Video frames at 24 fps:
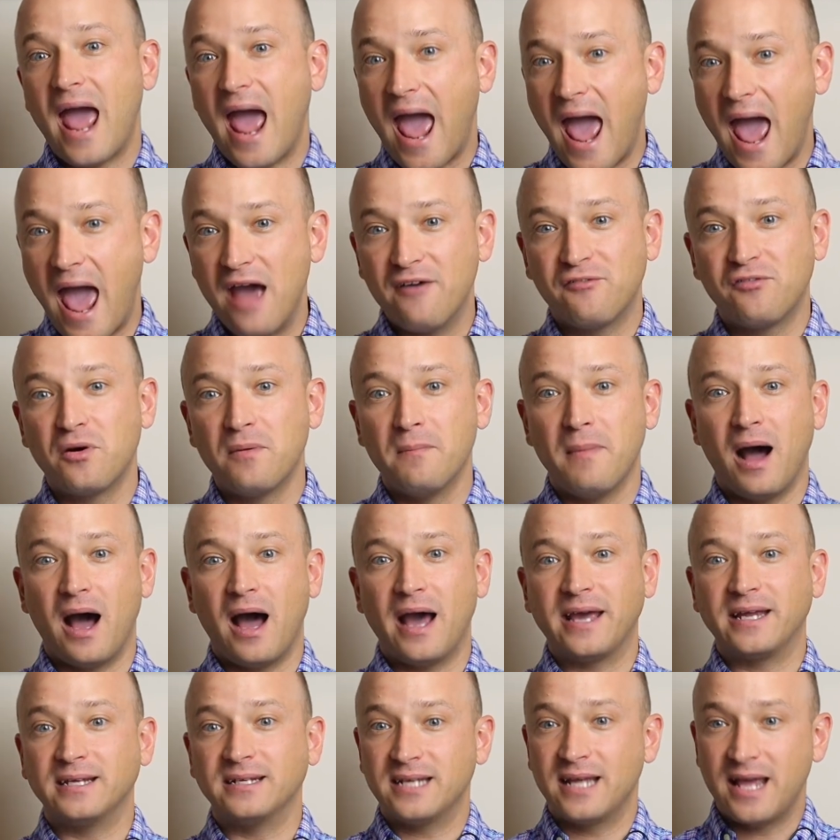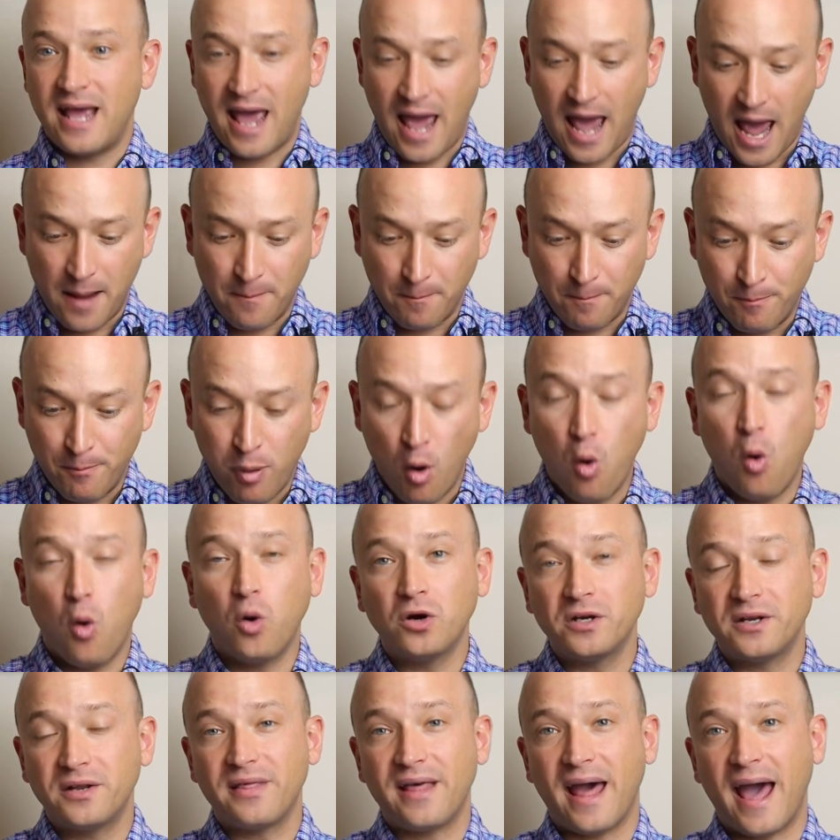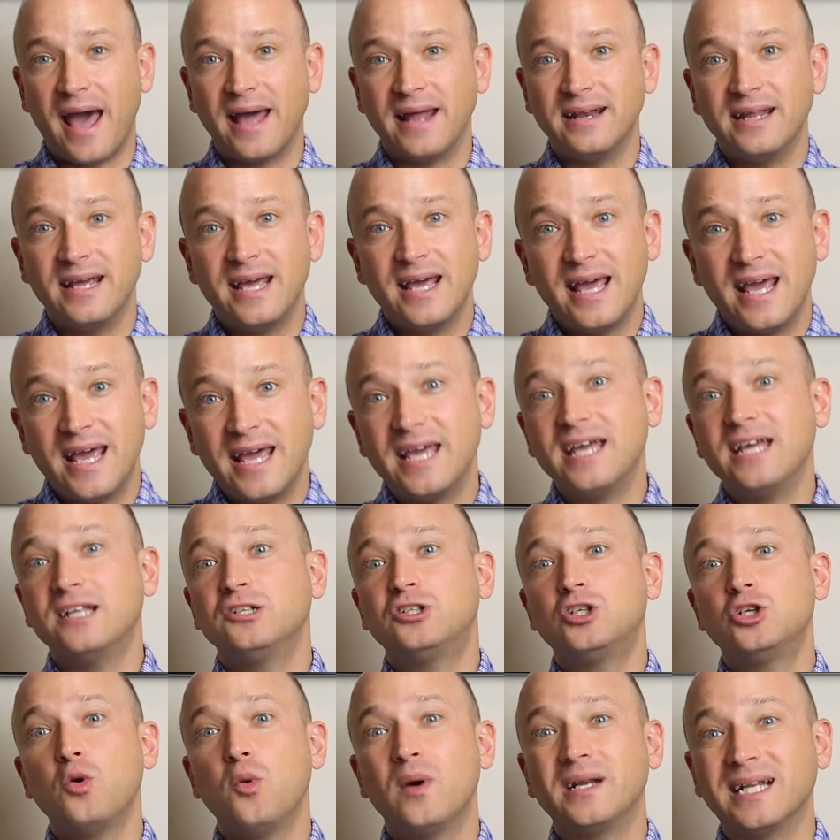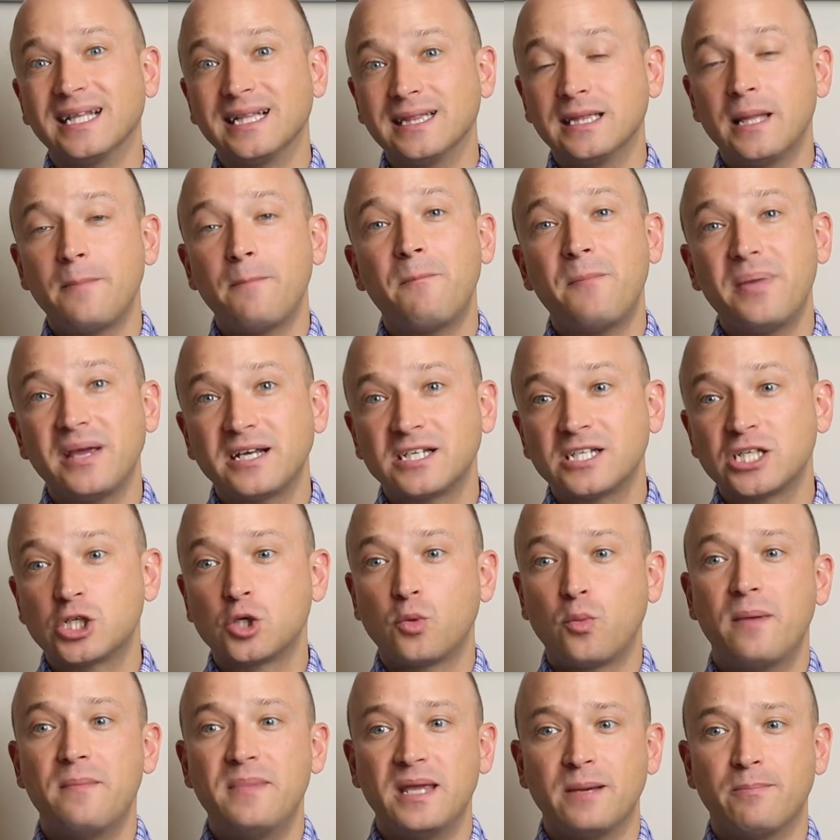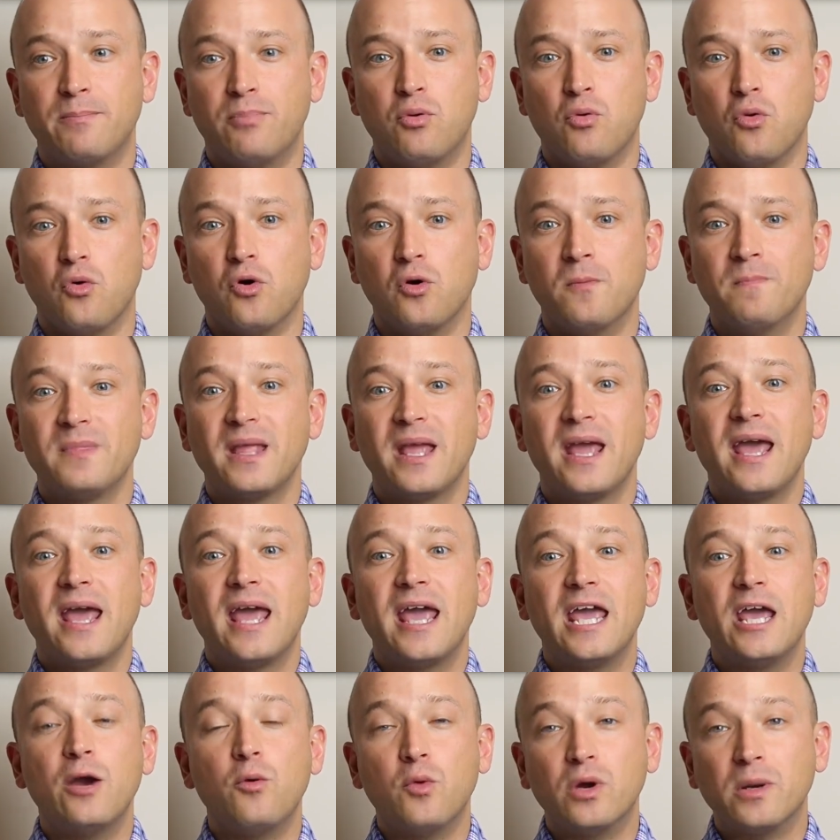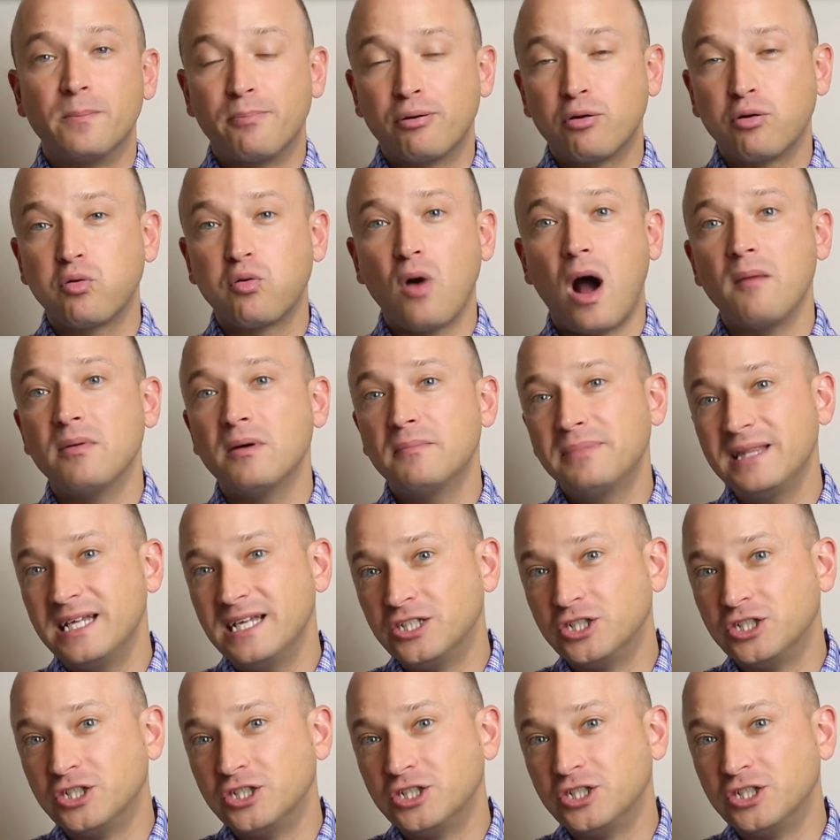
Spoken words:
ever mined and poured that into an Olympic swimming pool, it would probably